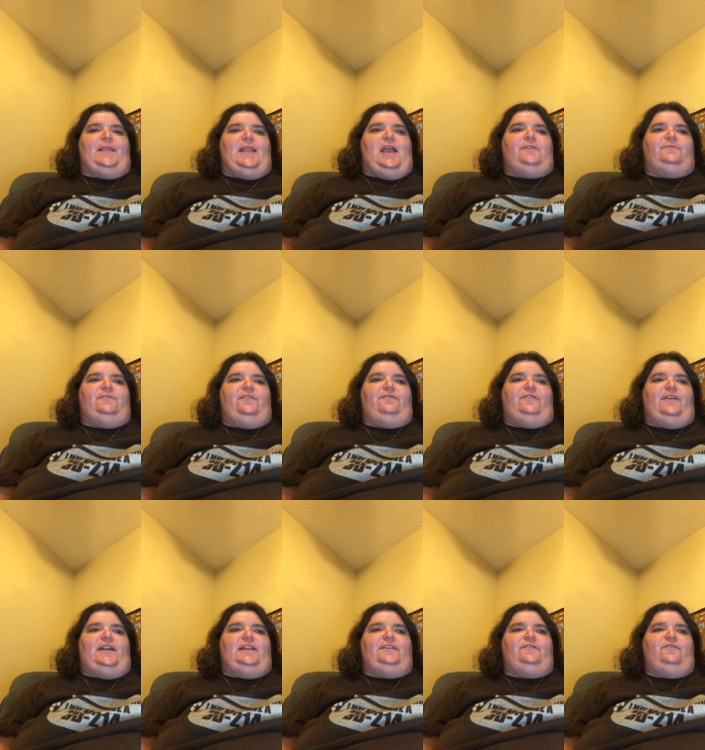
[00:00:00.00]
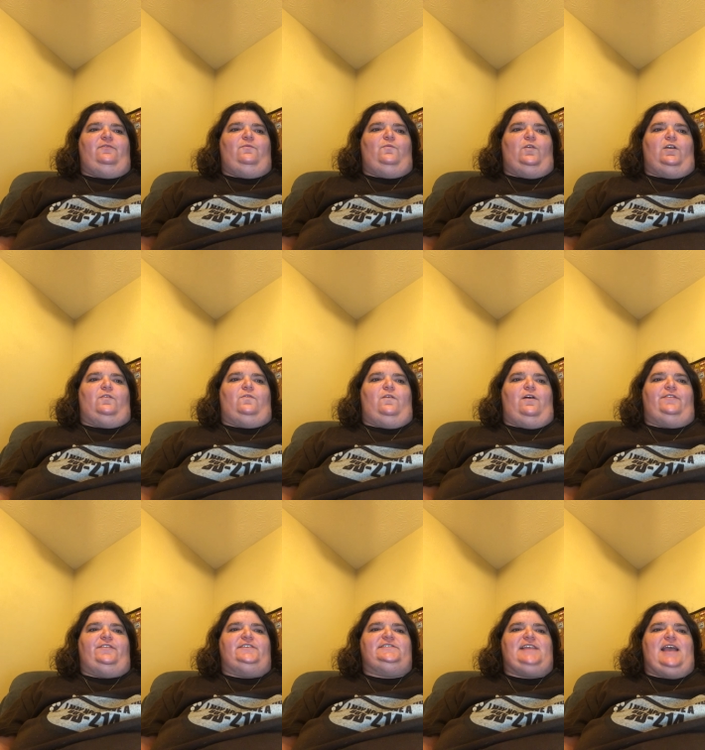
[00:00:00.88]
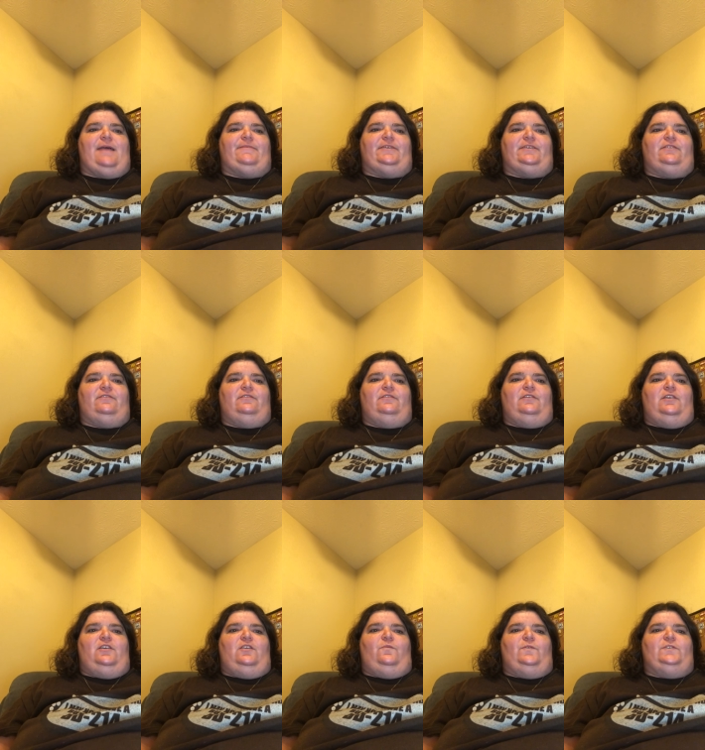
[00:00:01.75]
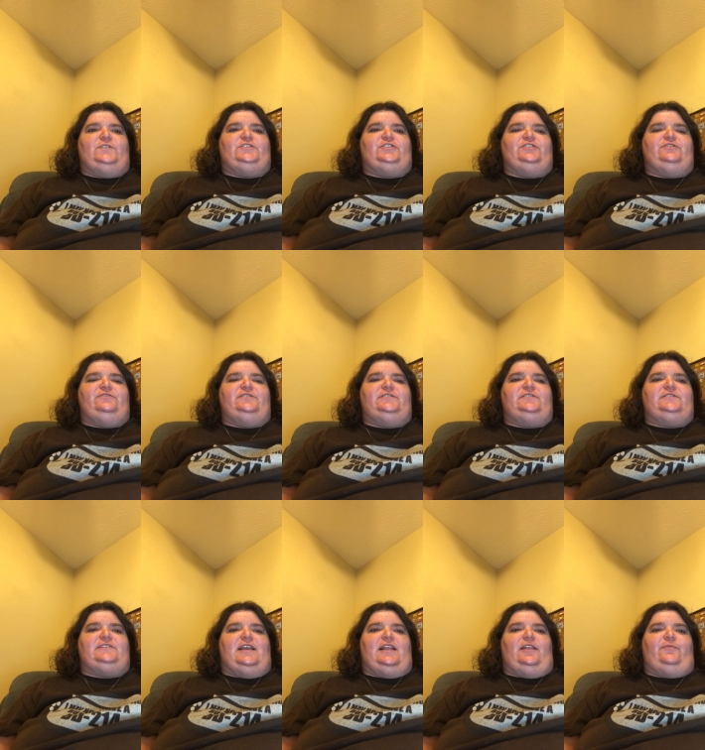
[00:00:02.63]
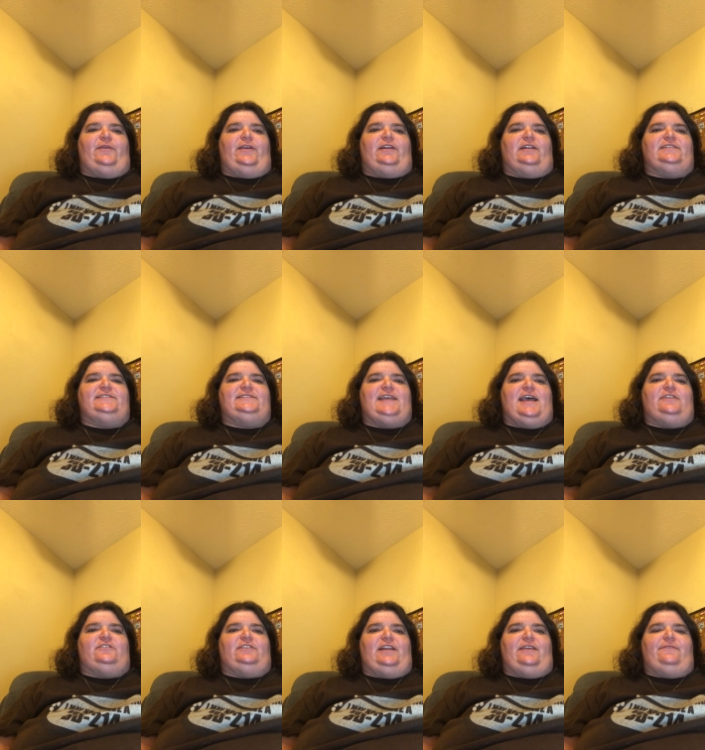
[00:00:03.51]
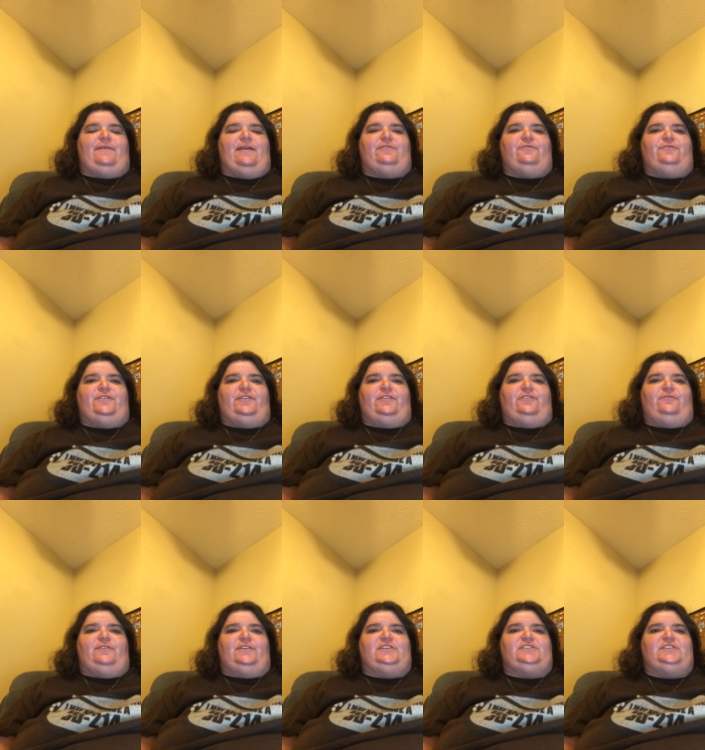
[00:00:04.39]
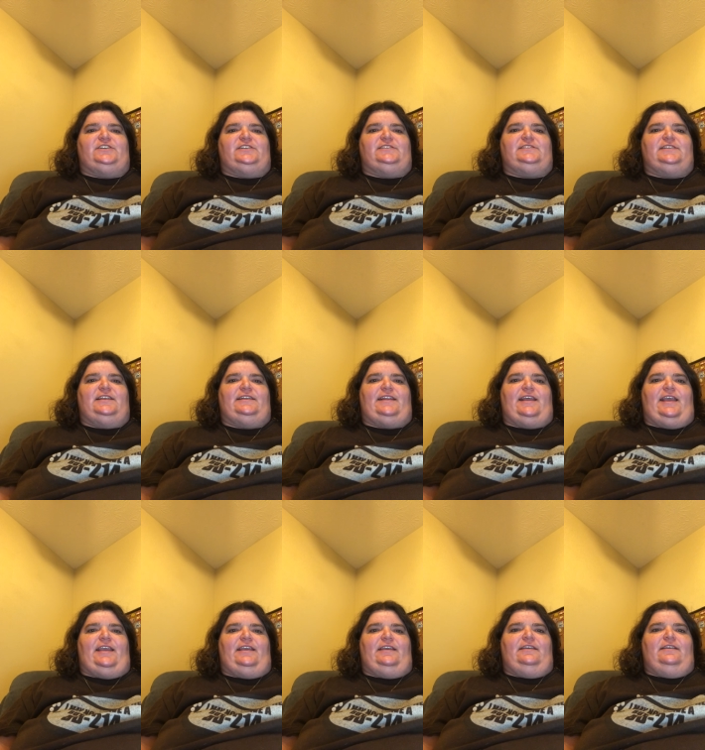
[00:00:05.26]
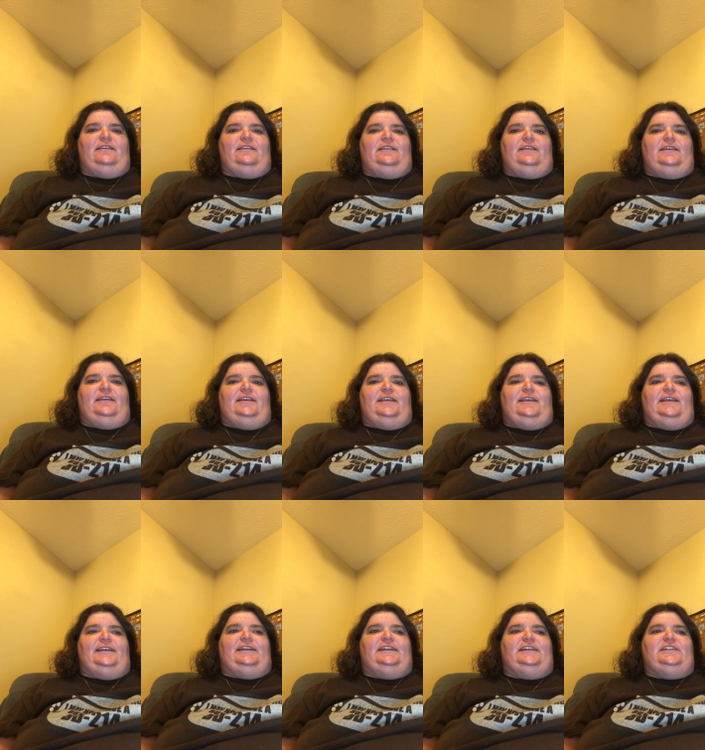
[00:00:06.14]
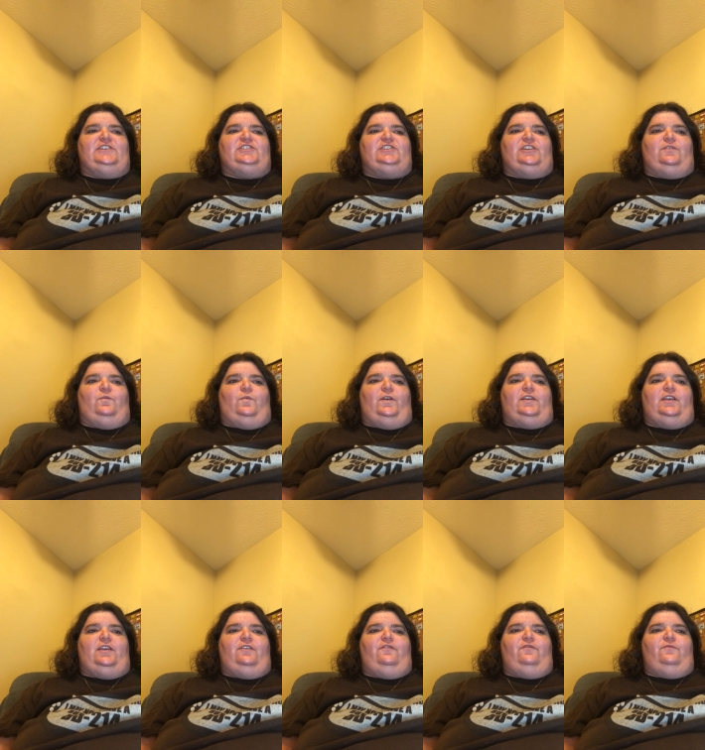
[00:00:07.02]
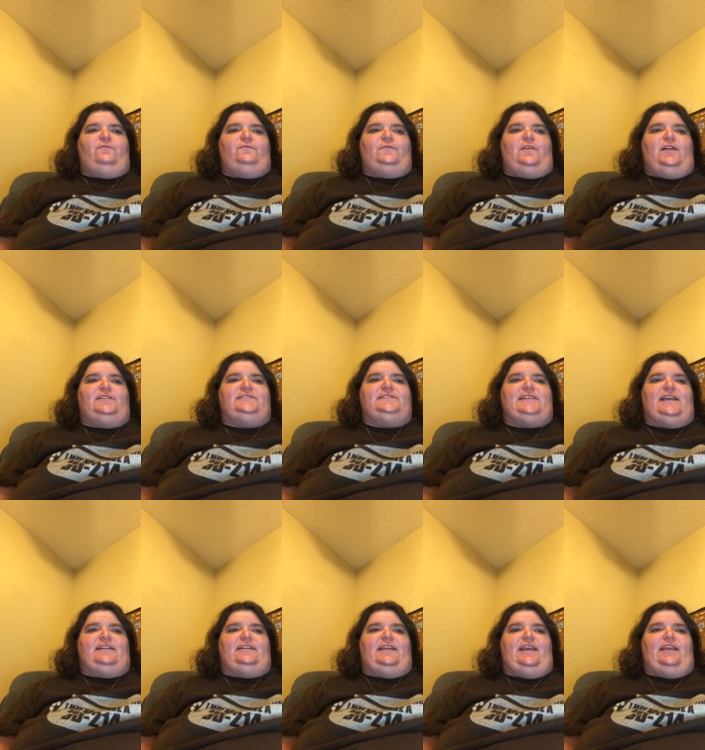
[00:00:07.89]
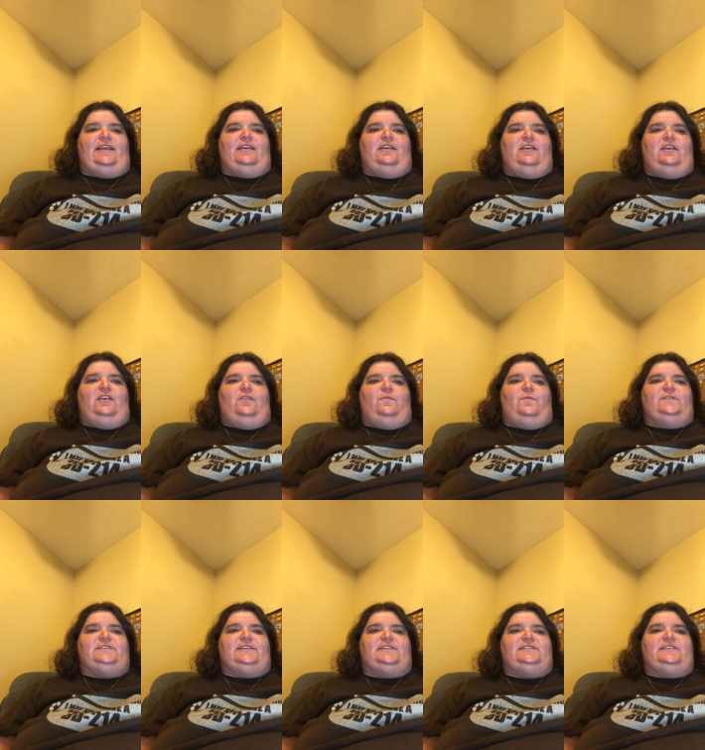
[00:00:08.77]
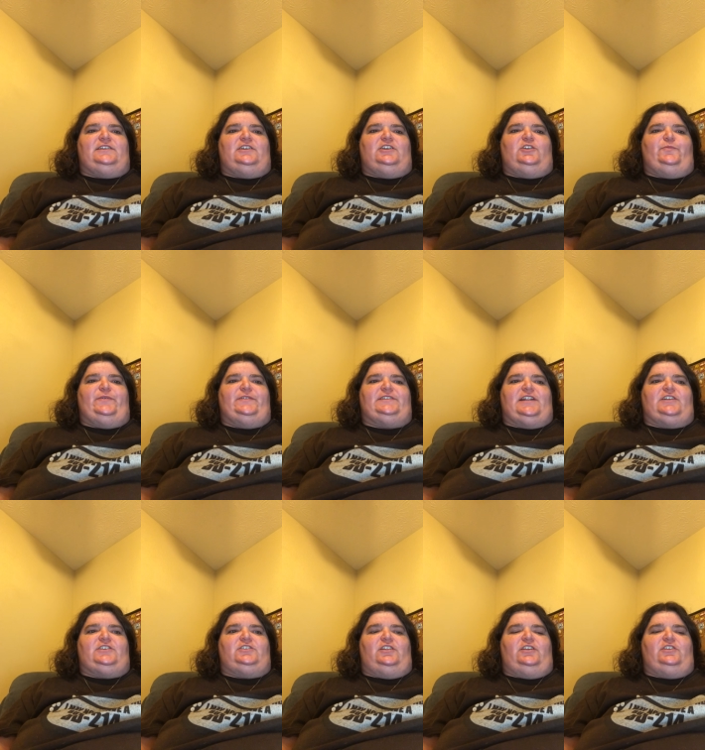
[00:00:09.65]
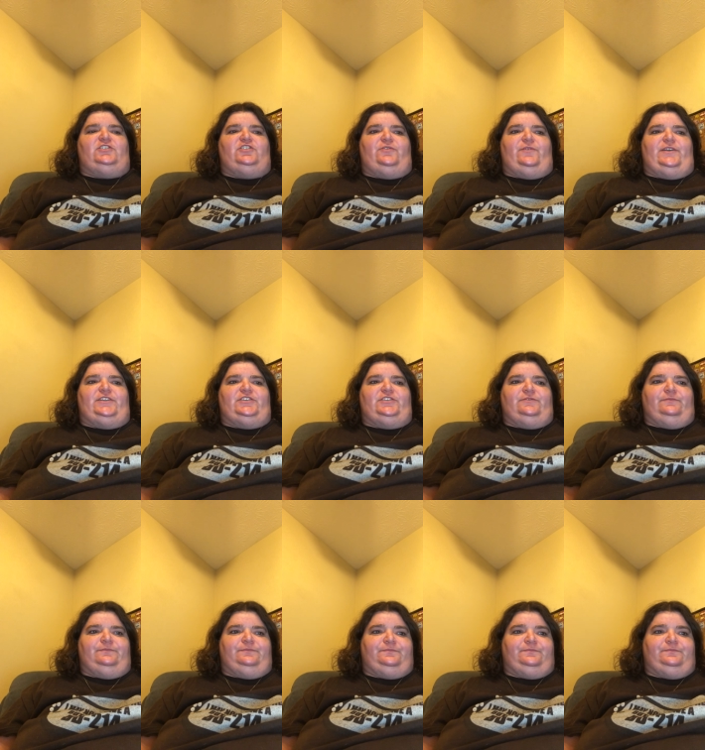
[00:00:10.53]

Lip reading: and refraining from work while on the Sabbath, which Jews celebrate on Saturday rather than the Christian Sunday. In addition, working on Sunday was considered potentially Jewish.